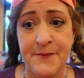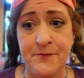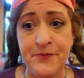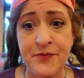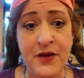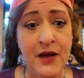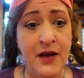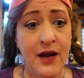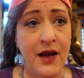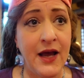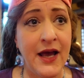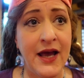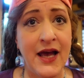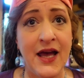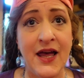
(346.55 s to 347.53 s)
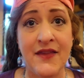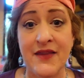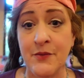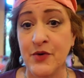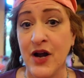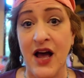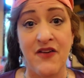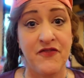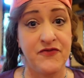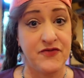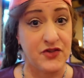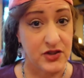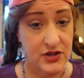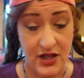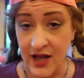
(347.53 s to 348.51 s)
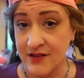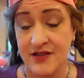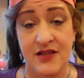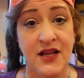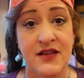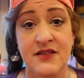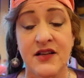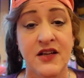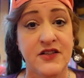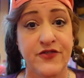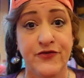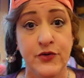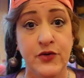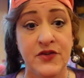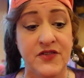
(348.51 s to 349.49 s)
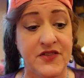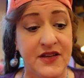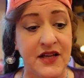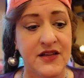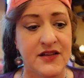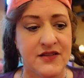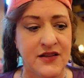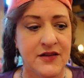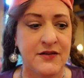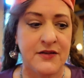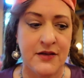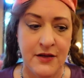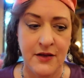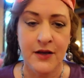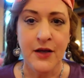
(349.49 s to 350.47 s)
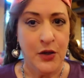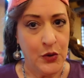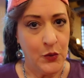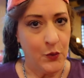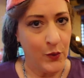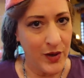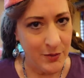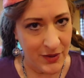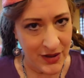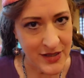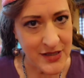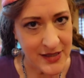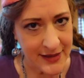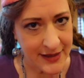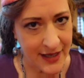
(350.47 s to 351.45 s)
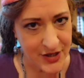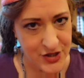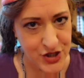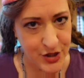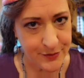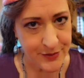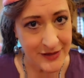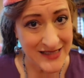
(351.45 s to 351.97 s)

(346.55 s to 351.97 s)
And then we'll have lots and lots and lots of food in skillets, and we might eat ketchup.